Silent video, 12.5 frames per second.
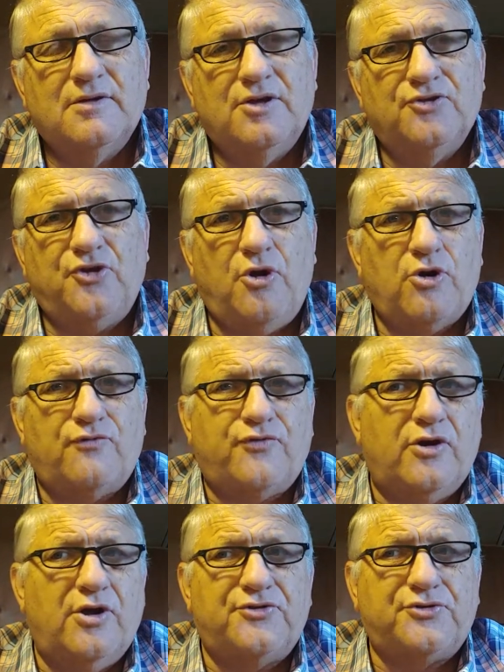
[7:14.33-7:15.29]
It's hard
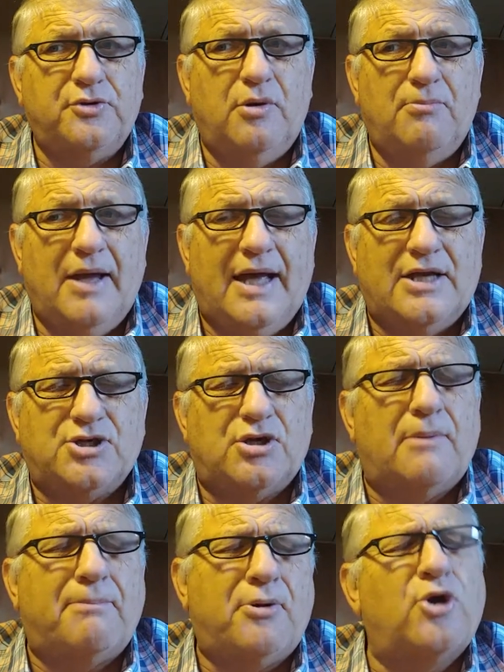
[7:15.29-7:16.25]
for us to imagine
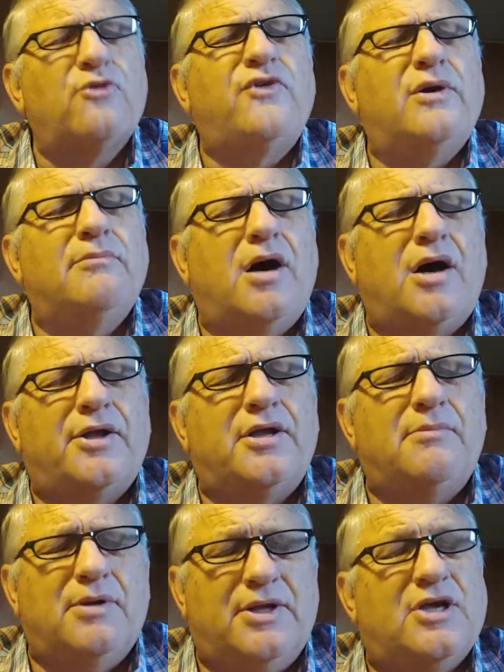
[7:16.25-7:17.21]
a perfect
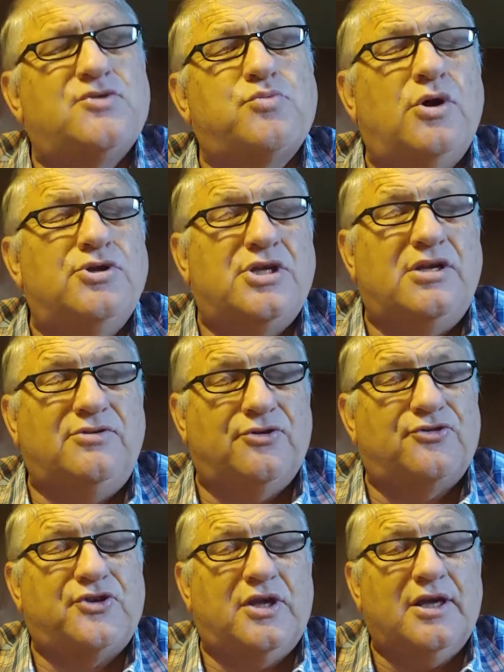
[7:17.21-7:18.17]
body, but that's what
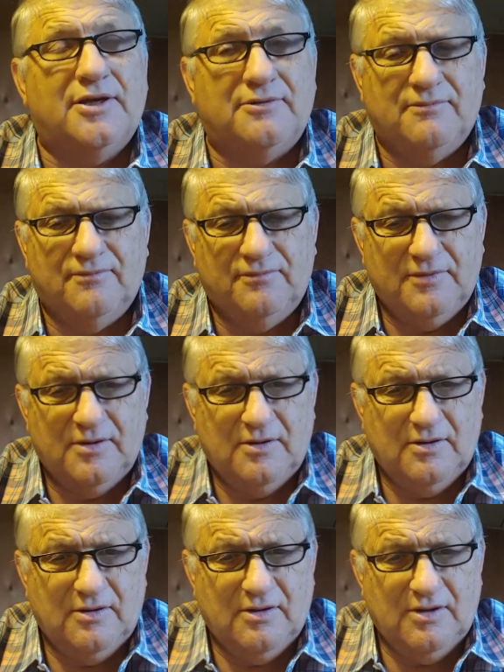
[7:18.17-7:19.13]
Jesus said.
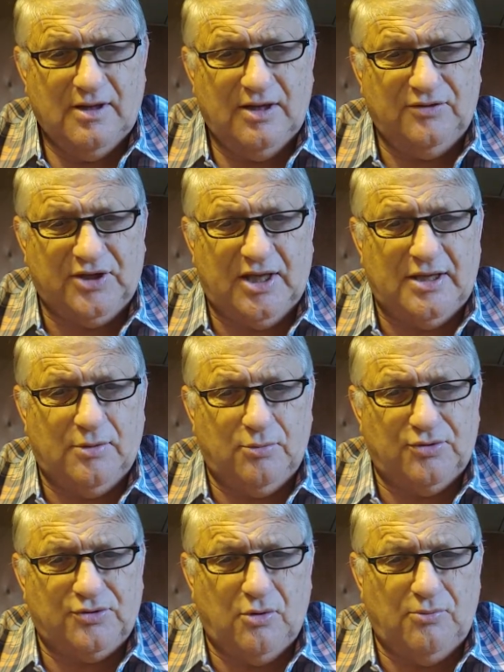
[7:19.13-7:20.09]
He said it
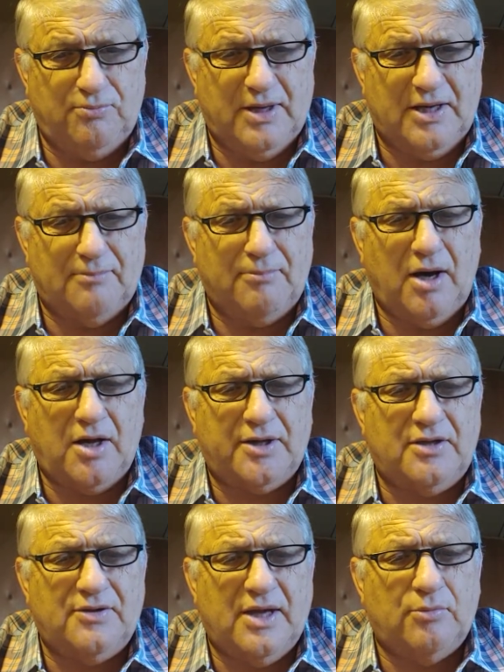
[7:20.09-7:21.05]
was going to be a
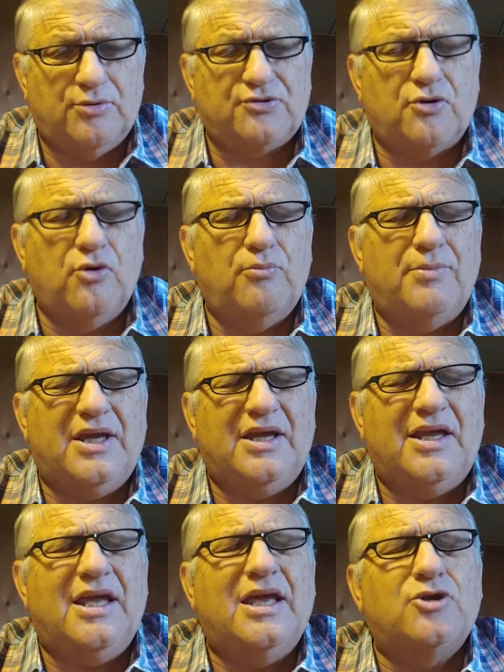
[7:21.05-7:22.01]
body that was going to
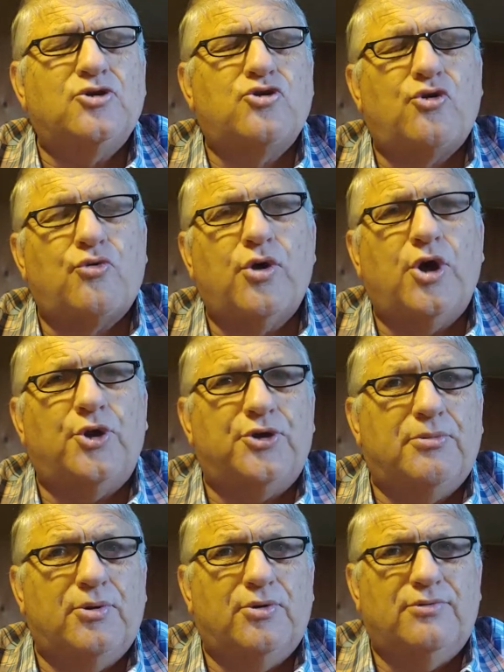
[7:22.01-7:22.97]
be
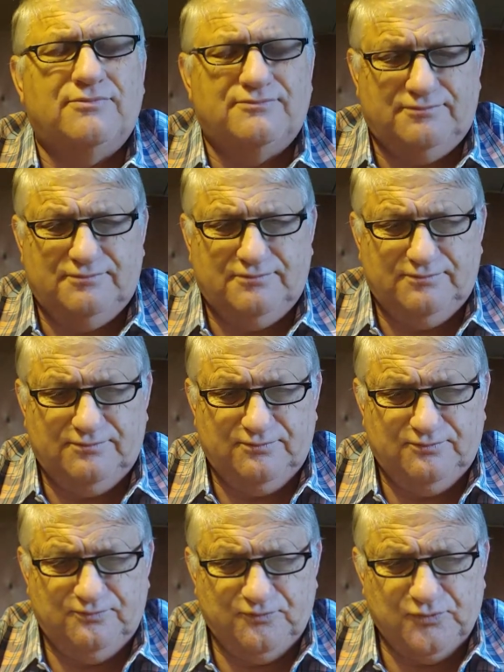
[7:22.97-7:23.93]
incorruptible.
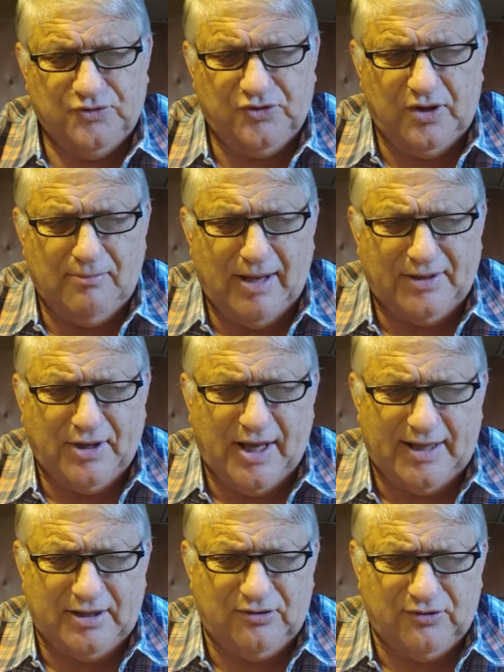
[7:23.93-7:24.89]
See, my
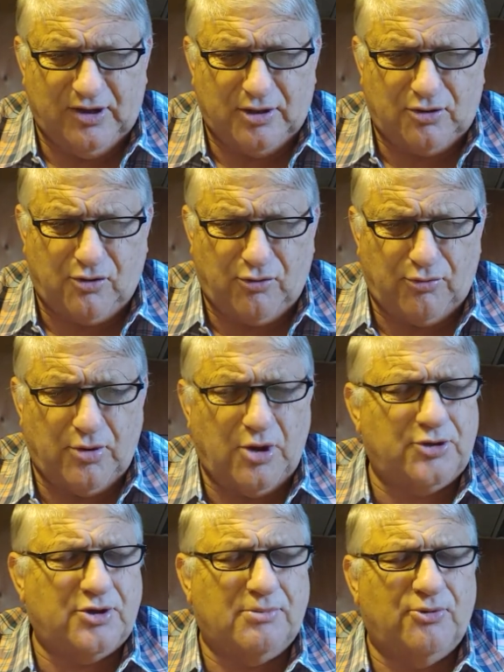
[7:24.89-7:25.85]
daddy's in a
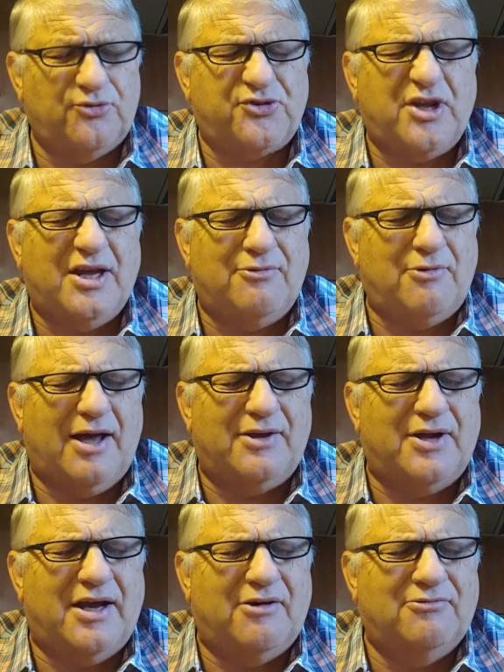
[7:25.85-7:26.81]
corruptible state right
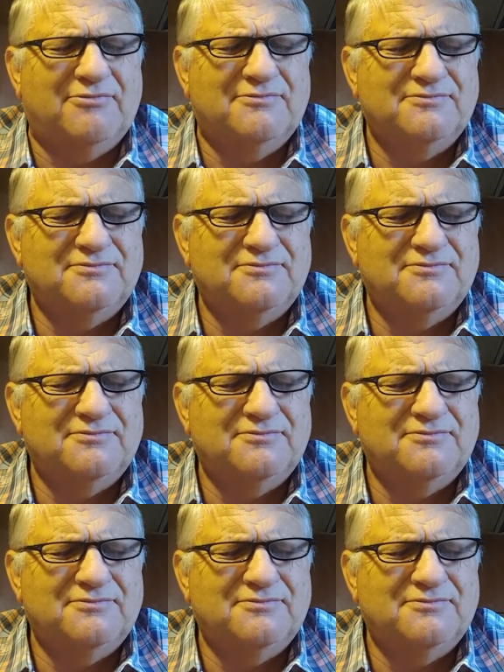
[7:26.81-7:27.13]
now.